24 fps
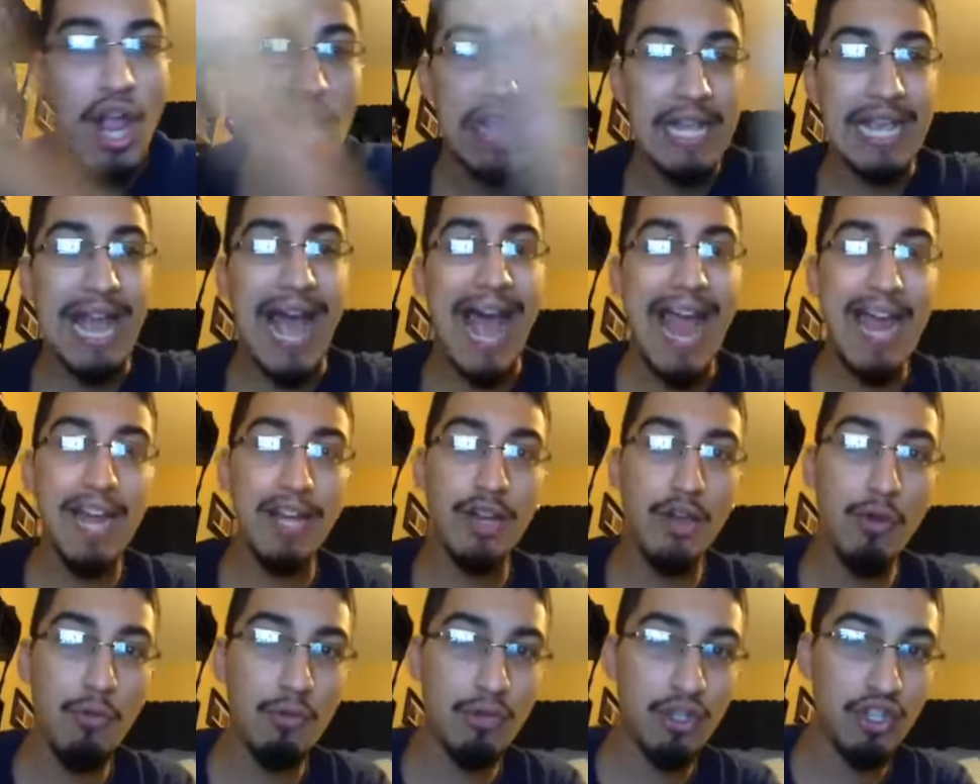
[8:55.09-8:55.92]

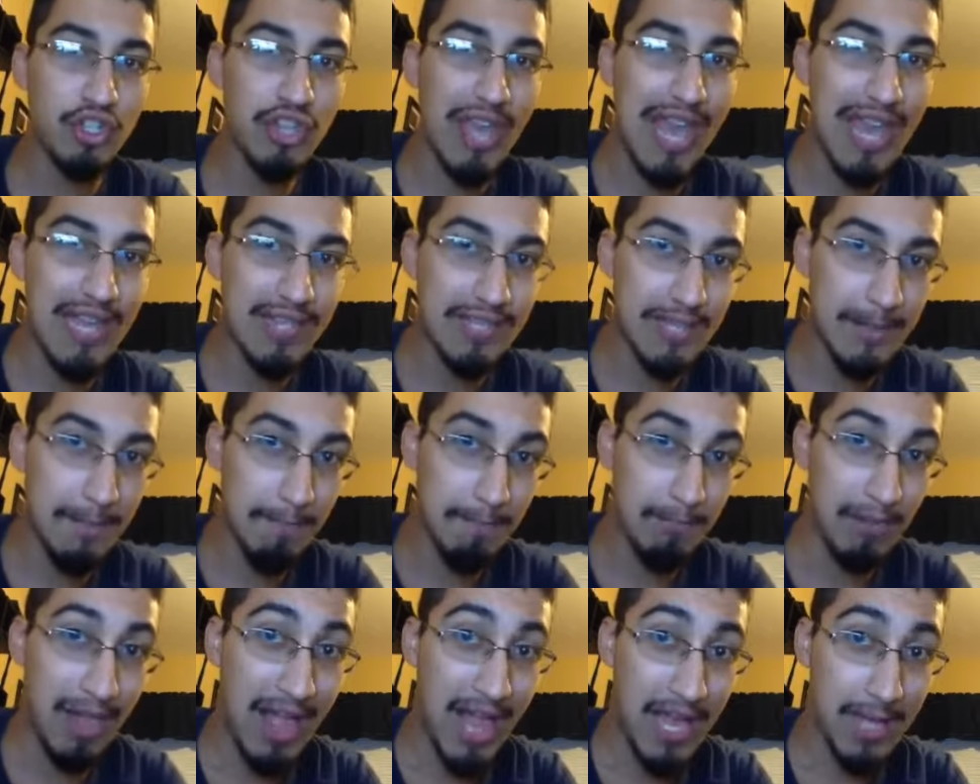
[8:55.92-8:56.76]
Kaido, Shanks, and
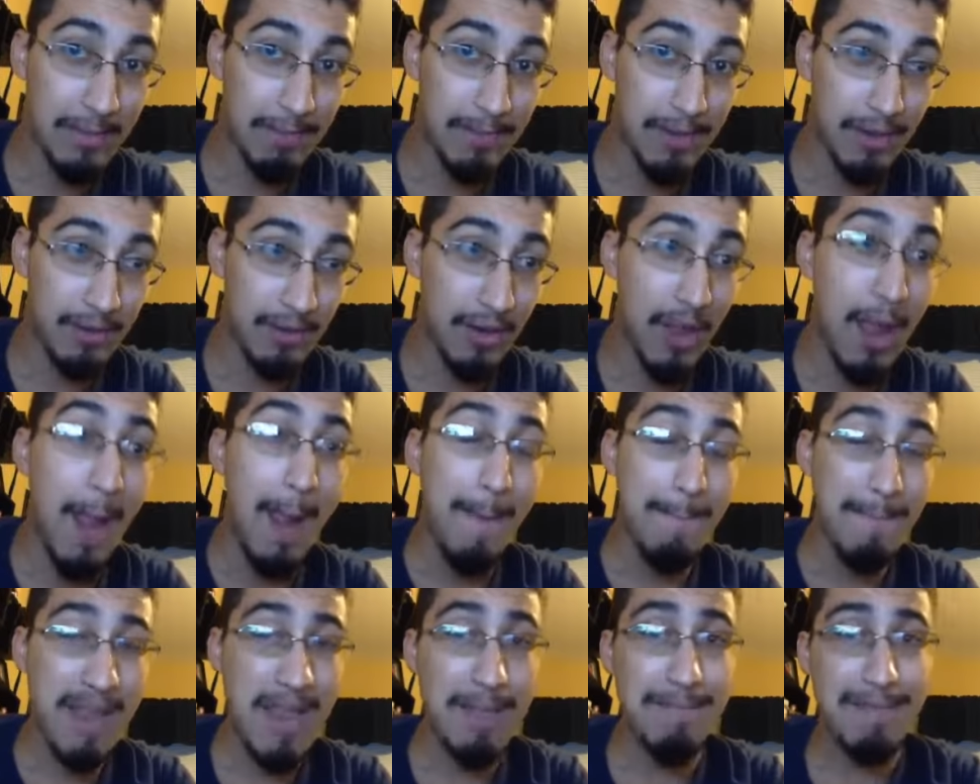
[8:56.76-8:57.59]
Blackbeard
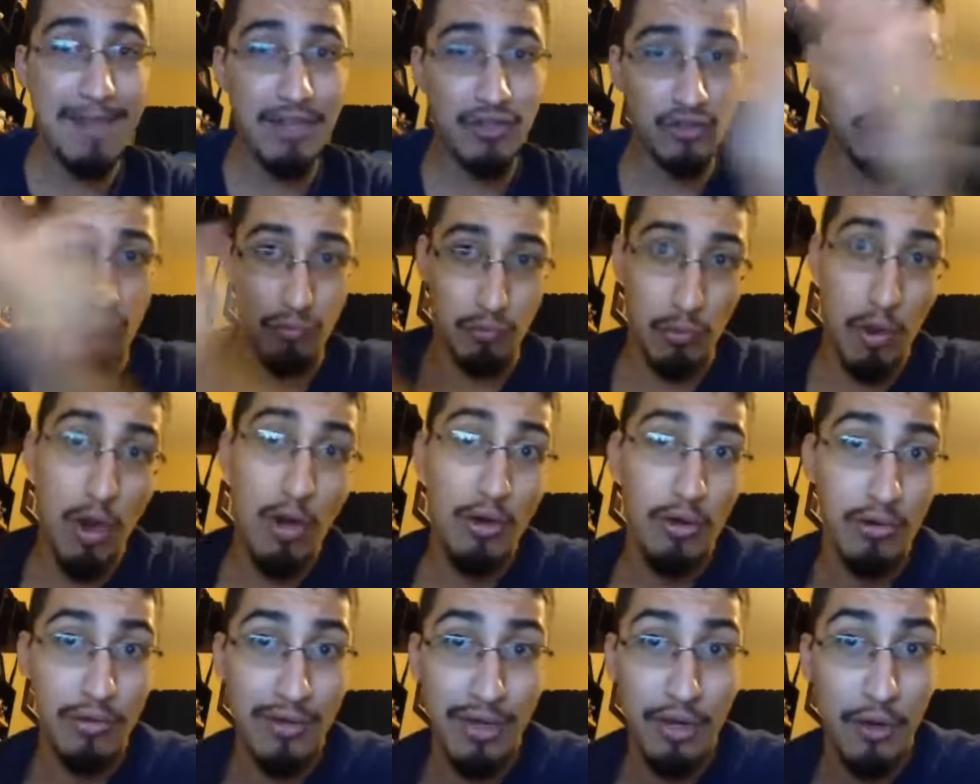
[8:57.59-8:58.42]
may be
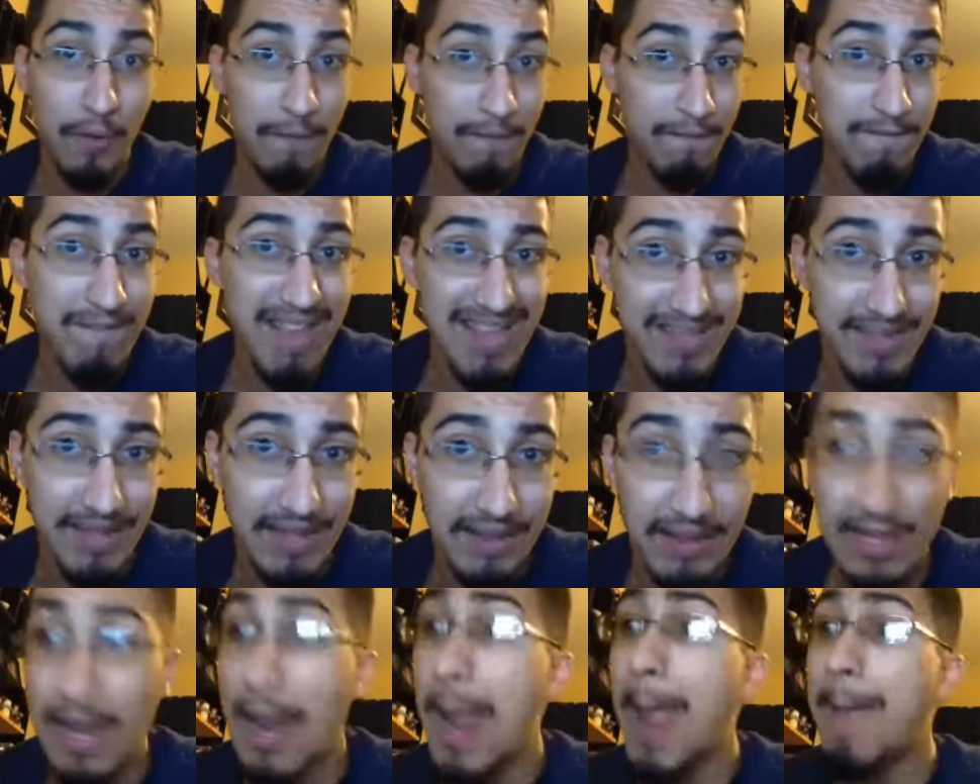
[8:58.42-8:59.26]
stronger than her
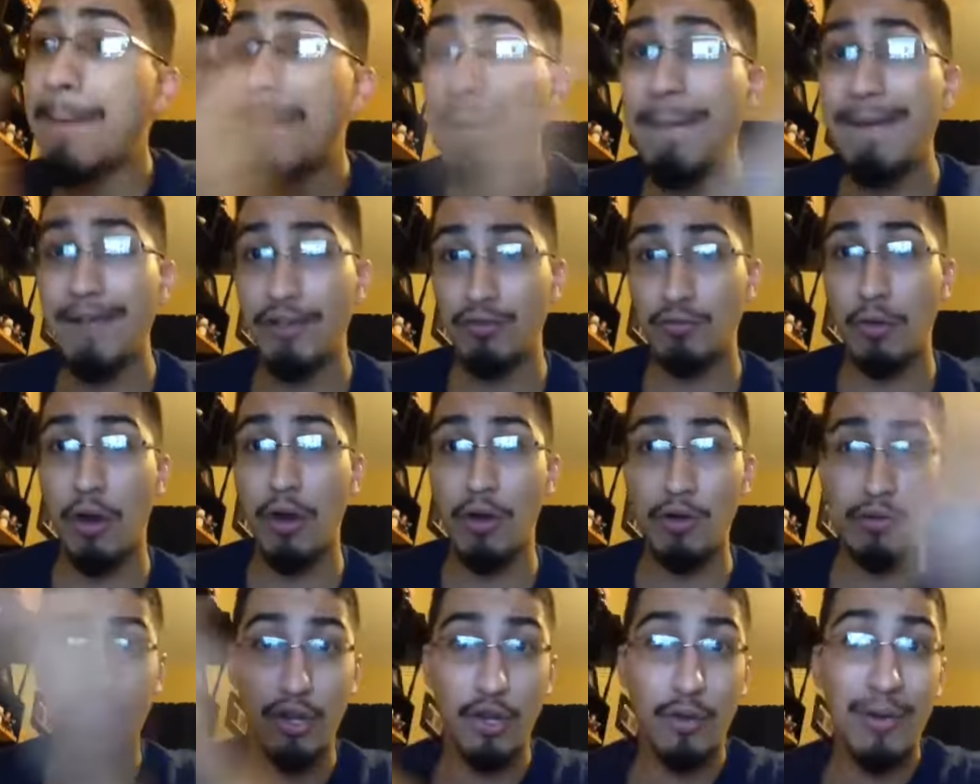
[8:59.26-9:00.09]
physically, may be
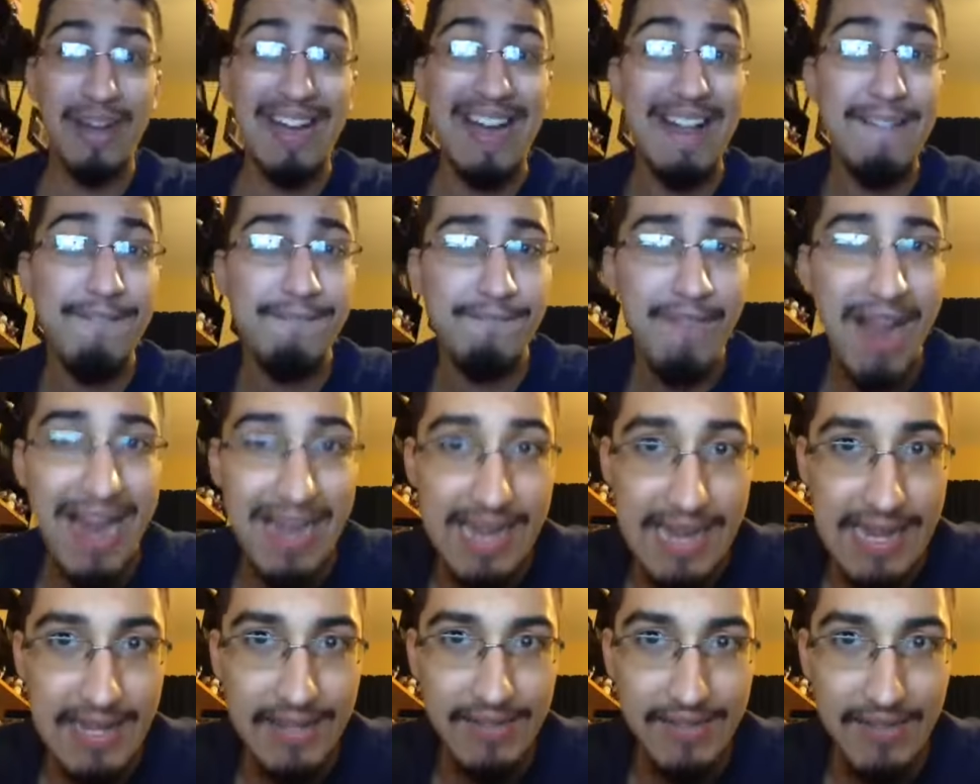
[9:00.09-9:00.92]
stronger than her in a
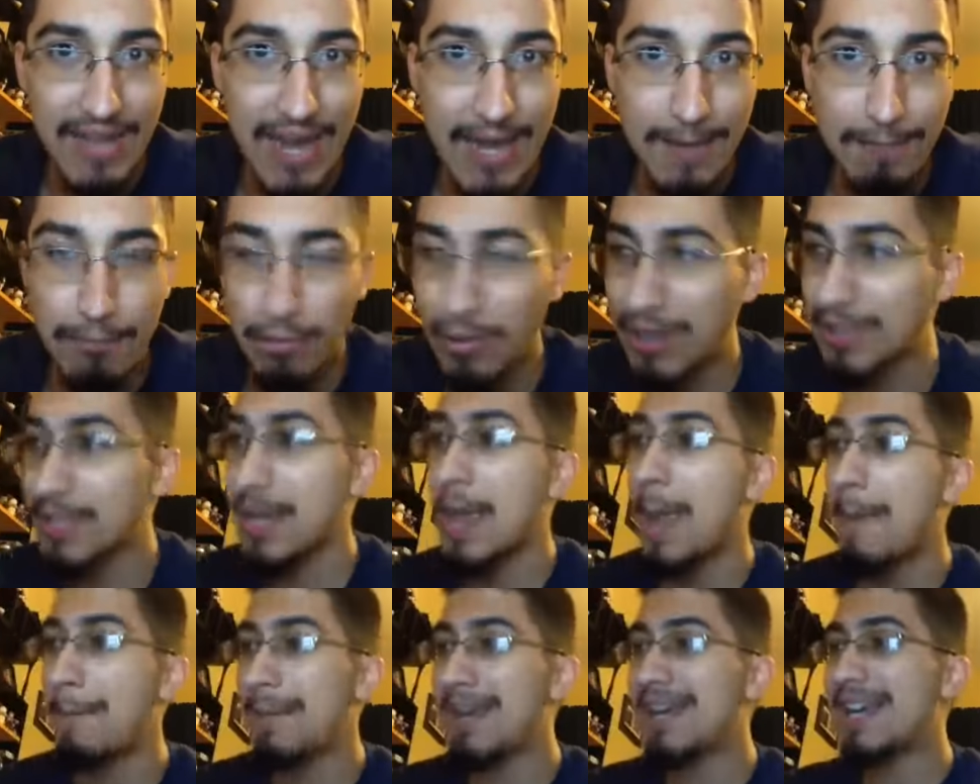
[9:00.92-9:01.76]
fighting standpoint,
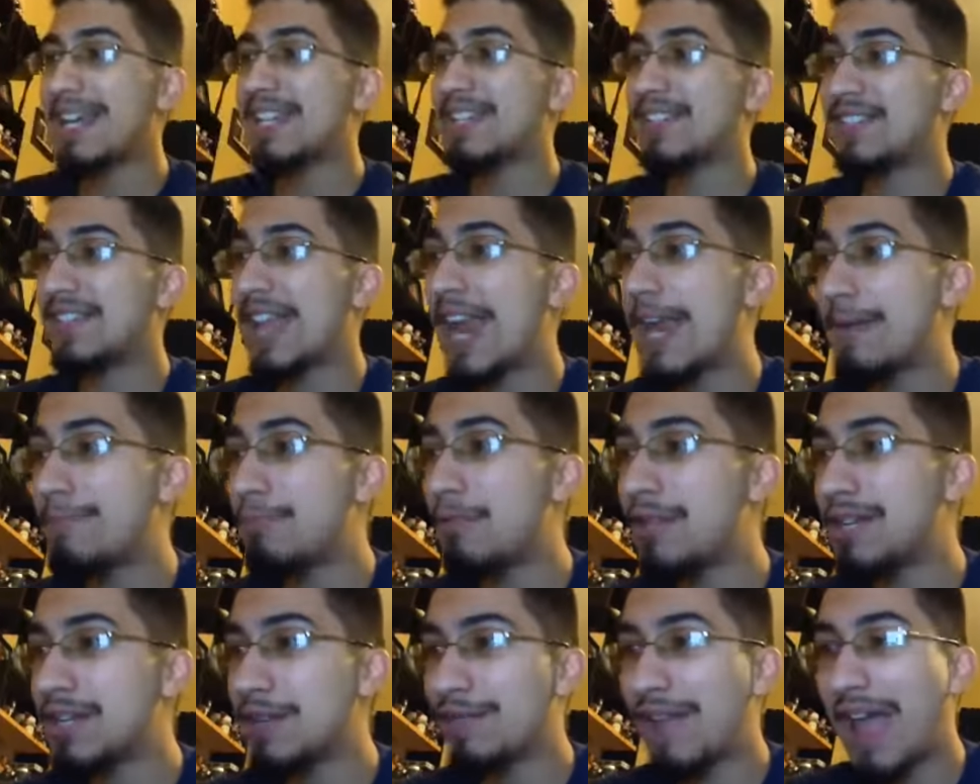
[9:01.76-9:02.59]
but in a
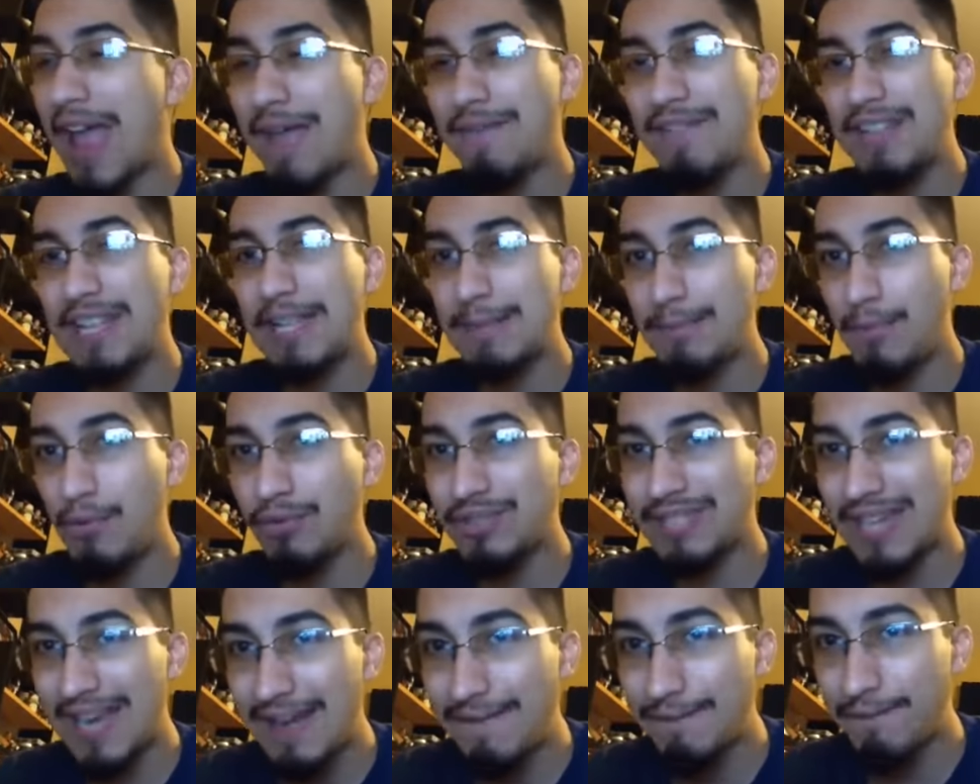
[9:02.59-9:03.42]
standpoint of having the
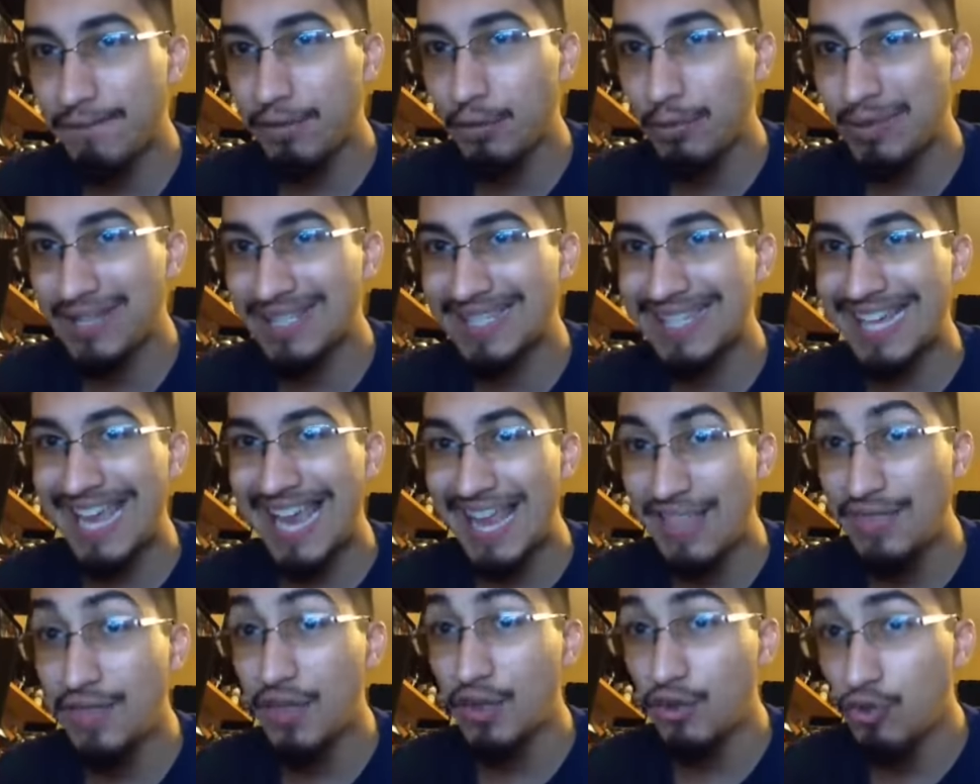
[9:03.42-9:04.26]
most influence
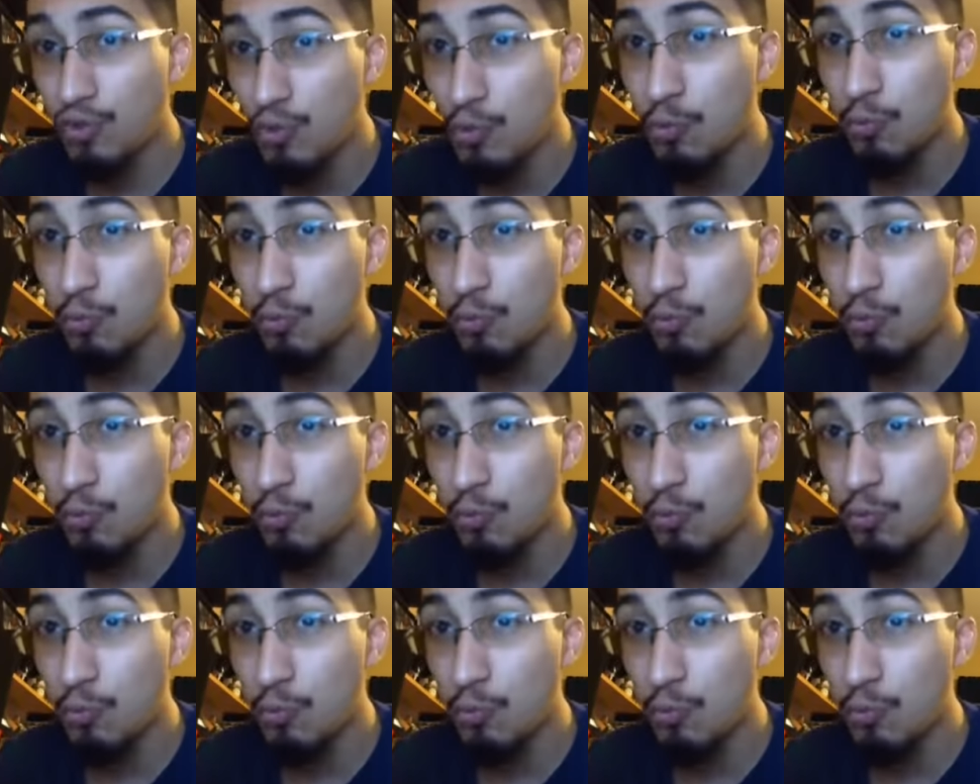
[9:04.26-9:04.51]
in the new